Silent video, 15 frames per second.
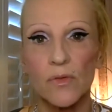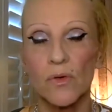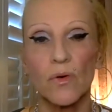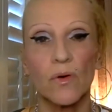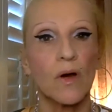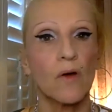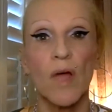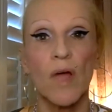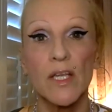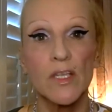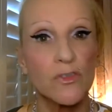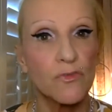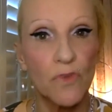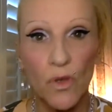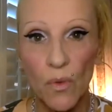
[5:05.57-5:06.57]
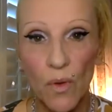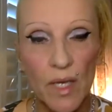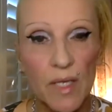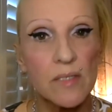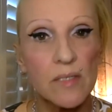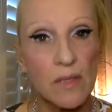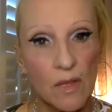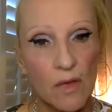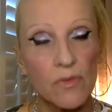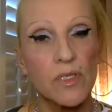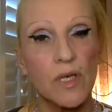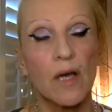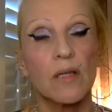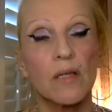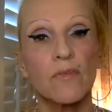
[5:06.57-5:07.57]
or arrange viewings and those
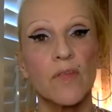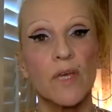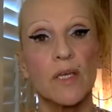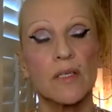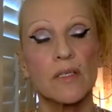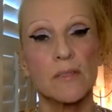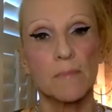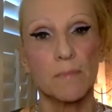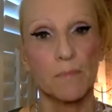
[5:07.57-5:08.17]
kind of things